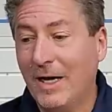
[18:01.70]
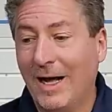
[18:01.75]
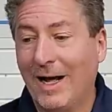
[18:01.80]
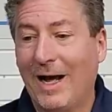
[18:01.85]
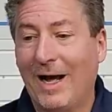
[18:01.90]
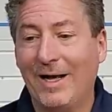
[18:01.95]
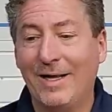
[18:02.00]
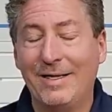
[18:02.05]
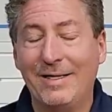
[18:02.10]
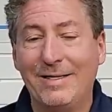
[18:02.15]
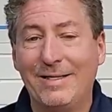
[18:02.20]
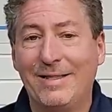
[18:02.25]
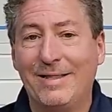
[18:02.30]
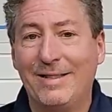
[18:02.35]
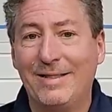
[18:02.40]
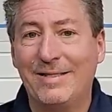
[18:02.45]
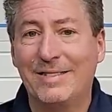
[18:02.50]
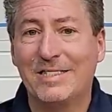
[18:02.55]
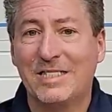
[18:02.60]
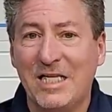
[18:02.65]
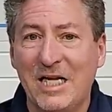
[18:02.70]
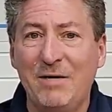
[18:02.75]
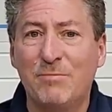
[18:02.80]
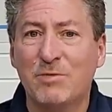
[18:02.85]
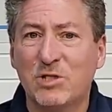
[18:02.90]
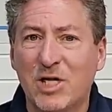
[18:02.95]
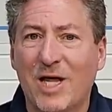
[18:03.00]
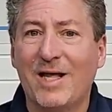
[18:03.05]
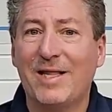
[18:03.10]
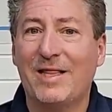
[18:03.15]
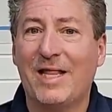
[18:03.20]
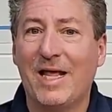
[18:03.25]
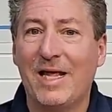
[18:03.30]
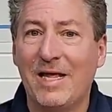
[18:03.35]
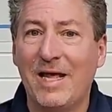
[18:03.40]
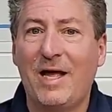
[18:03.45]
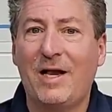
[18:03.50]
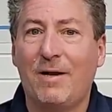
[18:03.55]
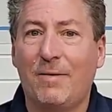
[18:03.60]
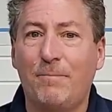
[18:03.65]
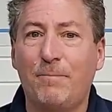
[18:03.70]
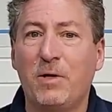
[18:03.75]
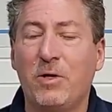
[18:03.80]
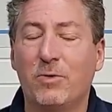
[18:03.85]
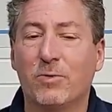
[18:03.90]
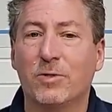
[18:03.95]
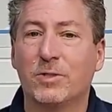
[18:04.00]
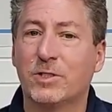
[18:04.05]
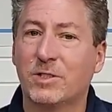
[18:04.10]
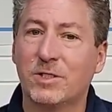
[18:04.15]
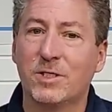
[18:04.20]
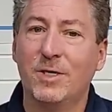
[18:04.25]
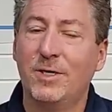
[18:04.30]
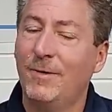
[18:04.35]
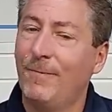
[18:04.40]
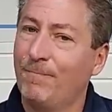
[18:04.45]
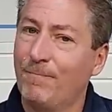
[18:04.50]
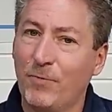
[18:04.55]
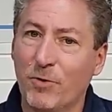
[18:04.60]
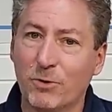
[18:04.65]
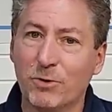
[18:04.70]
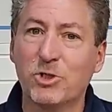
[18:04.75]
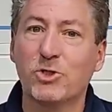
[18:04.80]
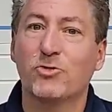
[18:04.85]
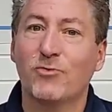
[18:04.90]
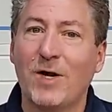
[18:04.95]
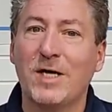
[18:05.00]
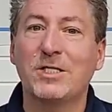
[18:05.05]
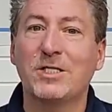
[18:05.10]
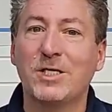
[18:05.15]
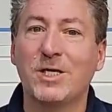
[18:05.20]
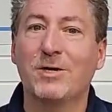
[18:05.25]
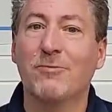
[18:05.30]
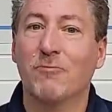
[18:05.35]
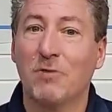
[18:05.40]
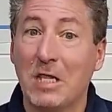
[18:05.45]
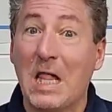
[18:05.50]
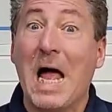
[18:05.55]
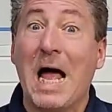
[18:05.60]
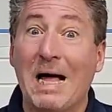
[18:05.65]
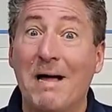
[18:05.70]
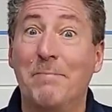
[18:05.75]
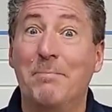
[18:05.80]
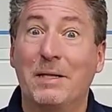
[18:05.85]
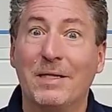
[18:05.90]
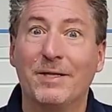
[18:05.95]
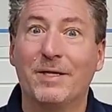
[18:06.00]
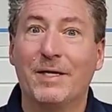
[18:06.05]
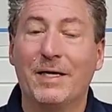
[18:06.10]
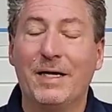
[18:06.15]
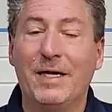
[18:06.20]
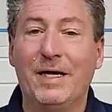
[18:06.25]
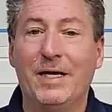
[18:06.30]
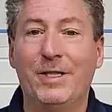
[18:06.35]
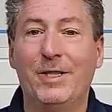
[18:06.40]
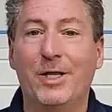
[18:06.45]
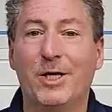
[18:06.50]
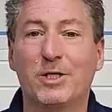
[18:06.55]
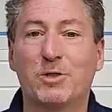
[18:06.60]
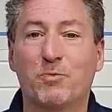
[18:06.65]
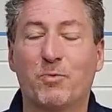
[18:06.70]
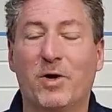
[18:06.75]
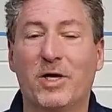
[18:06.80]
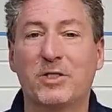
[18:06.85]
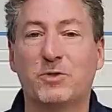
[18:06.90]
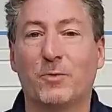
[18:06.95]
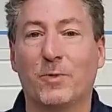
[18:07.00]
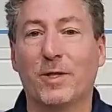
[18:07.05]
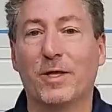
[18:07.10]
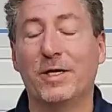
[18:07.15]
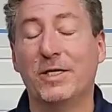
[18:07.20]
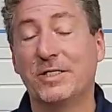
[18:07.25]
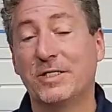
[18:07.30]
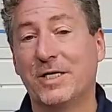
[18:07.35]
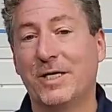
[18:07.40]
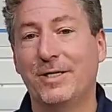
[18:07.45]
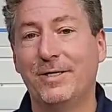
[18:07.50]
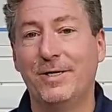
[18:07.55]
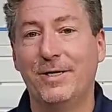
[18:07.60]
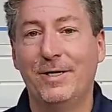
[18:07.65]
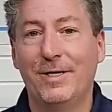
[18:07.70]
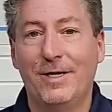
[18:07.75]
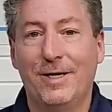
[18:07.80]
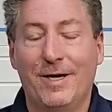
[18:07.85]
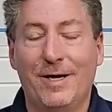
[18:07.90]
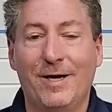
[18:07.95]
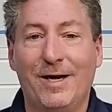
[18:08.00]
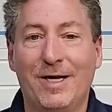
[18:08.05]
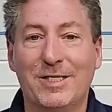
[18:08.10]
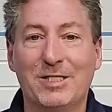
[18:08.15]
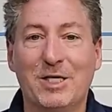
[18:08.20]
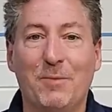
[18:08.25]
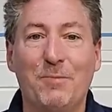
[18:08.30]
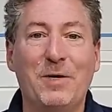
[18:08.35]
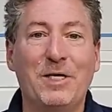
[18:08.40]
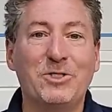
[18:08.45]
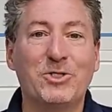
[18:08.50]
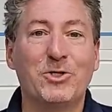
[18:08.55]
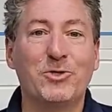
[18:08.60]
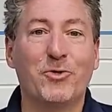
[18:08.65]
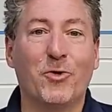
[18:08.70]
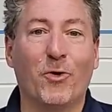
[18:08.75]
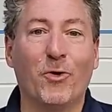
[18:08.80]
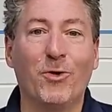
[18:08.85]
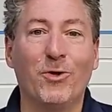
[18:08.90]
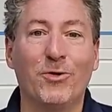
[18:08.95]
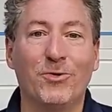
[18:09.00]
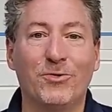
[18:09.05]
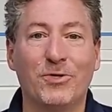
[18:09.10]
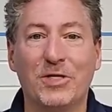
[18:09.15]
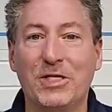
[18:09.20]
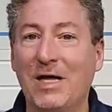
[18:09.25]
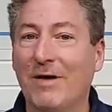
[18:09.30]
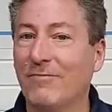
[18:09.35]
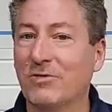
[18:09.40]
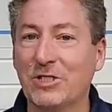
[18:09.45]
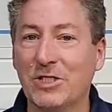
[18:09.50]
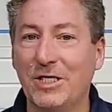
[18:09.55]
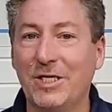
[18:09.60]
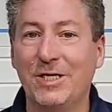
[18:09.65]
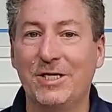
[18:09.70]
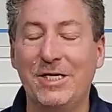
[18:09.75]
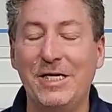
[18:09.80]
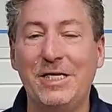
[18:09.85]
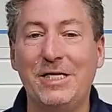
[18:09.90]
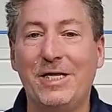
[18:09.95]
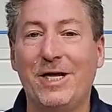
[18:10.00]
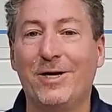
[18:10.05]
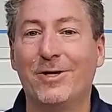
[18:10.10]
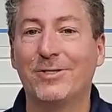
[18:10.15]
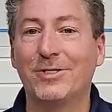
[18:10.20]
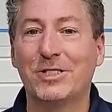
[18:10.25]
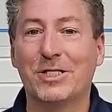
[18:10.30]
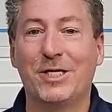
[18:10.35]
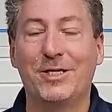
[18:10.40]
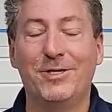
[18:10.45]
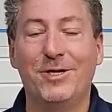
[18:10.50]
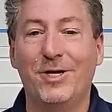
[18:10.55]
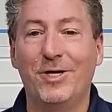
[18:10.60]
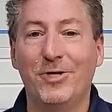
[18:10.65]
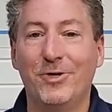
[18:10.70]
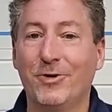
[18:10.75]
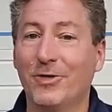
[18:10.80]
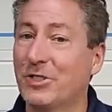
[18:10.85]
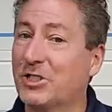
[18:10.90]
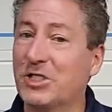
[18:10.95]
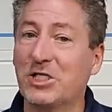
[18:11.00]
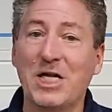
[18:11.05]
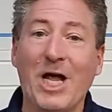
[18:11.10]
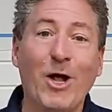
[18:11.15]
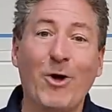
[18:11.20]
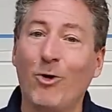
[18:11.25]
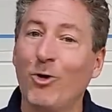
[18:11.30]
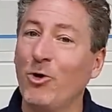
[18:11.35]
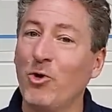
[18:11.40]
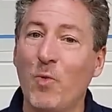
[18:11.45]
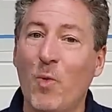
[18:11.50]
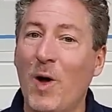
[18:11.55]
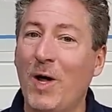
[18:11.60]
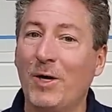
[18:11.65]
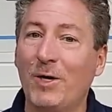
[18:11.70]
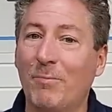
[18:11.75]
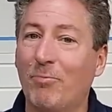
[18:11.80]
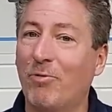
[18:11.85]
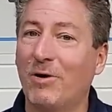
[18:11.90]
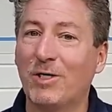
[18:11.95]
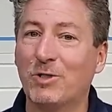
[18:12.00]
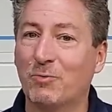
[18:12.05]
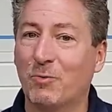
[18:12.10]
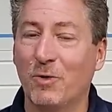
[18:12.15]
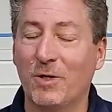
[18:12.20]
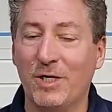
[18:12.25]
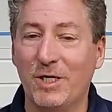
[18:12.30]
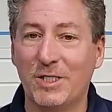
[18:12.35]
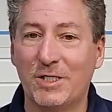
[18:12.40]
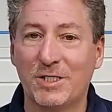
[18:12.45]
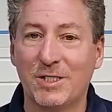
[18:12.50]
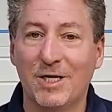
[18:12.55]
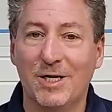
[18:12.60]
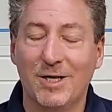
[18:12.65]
it seems like they get it because they're stressing reliability in this press release. And as I mentioned earlier, the devil's in the details, and you could say all you want in a press release.